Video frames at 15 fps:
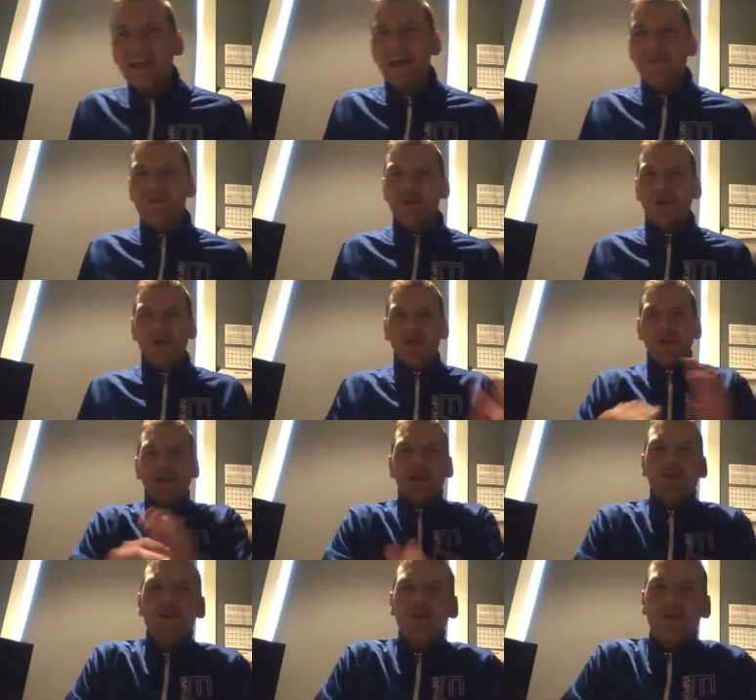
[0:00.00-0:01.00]
to get everyone
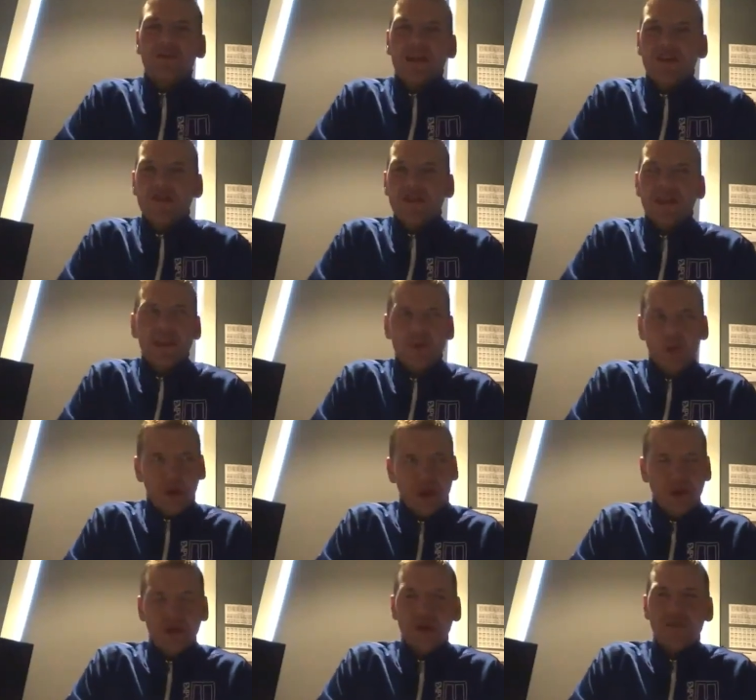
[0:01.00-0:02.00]
onto universal income,
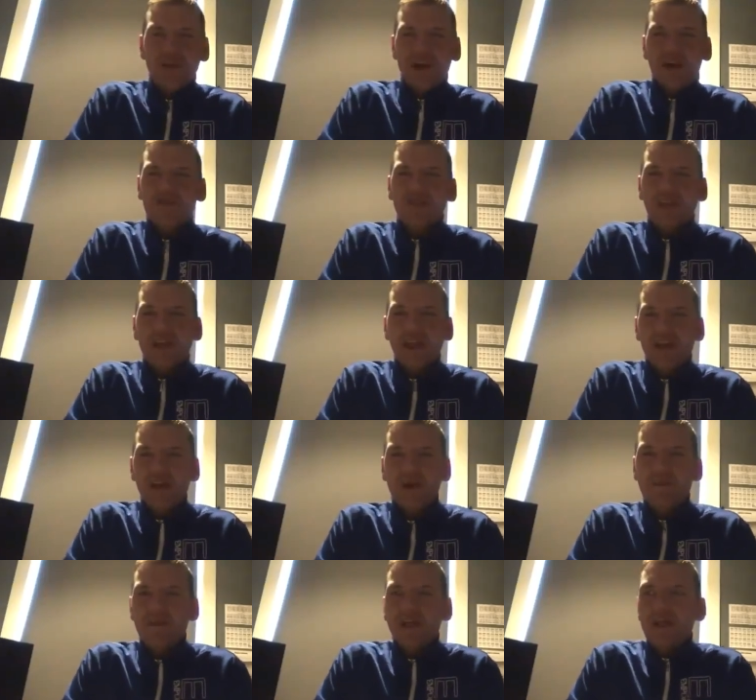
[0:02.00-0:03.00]
one universal
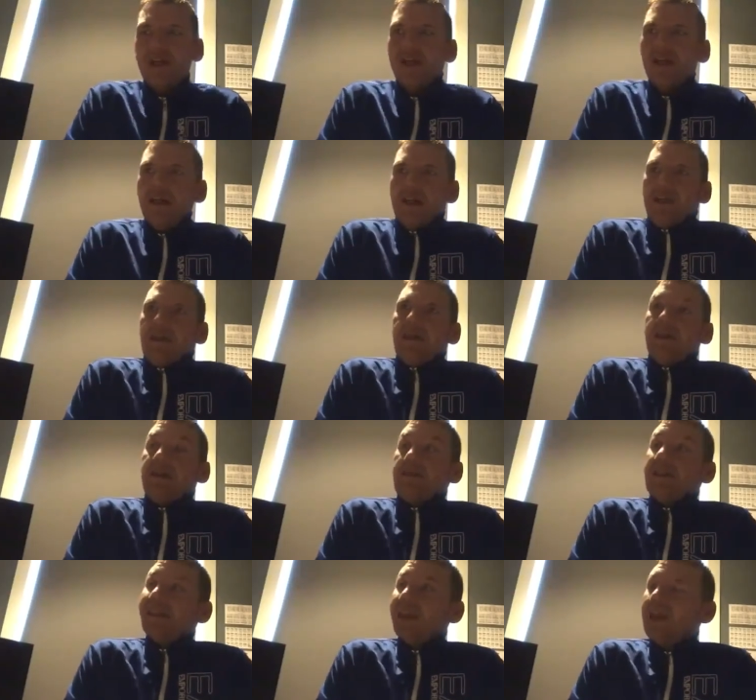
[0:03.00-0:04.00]
income? And
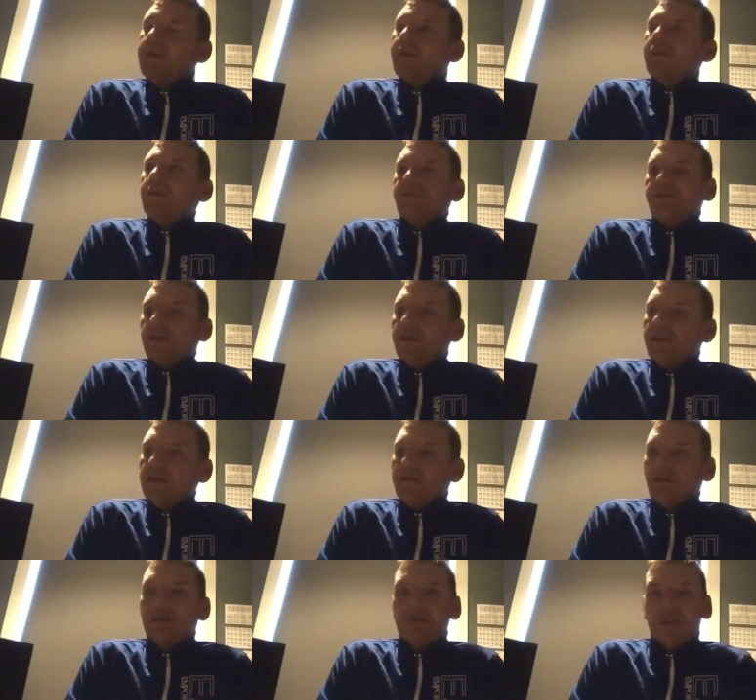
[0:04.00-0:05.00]
at the time, I thought,
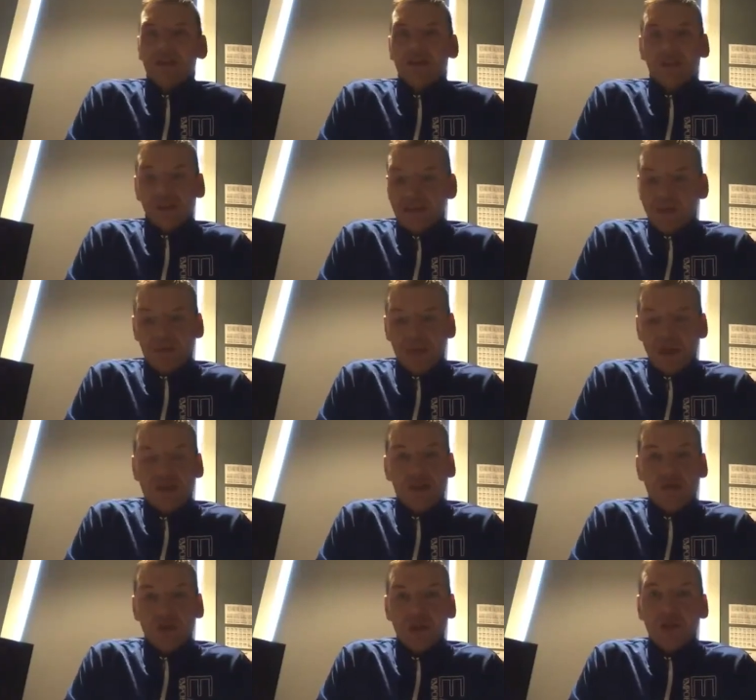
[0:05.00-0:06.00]
that's a, that's
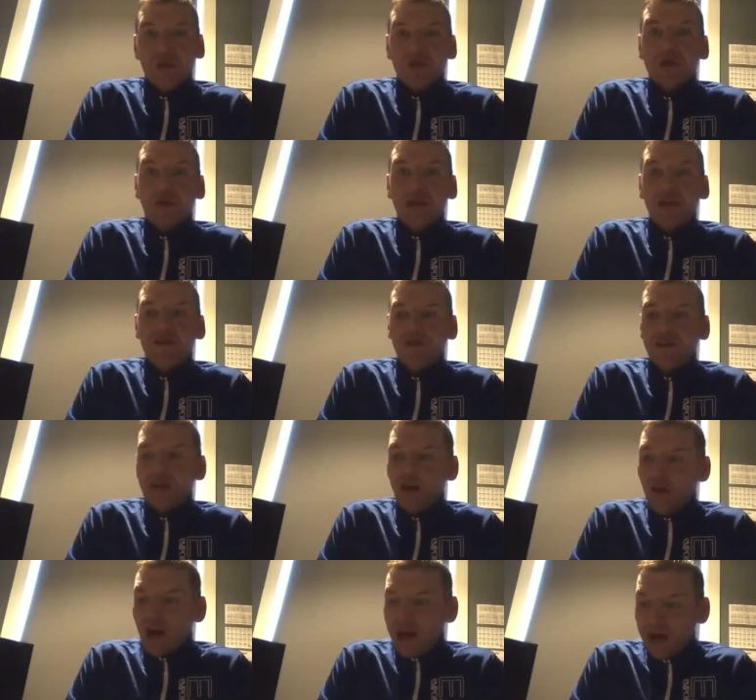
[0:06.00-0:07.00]
a really good question.
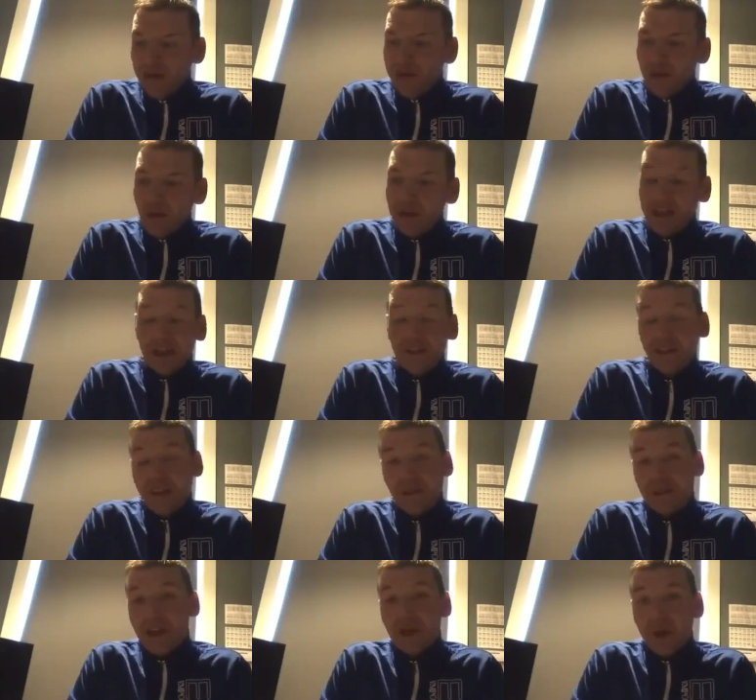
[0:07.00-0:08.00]
How are they going? And I,
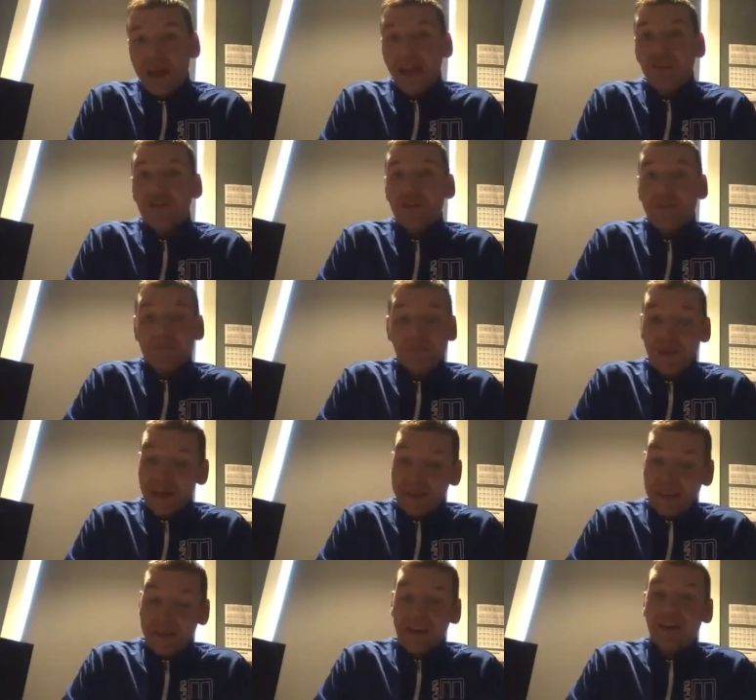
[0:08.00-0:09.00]
it was a question that I
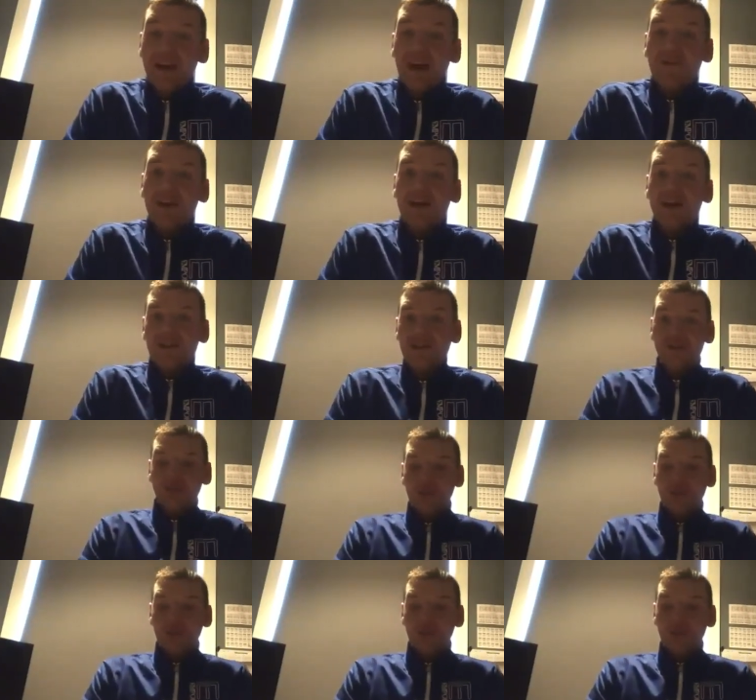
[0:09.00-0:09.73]
didn't have an answer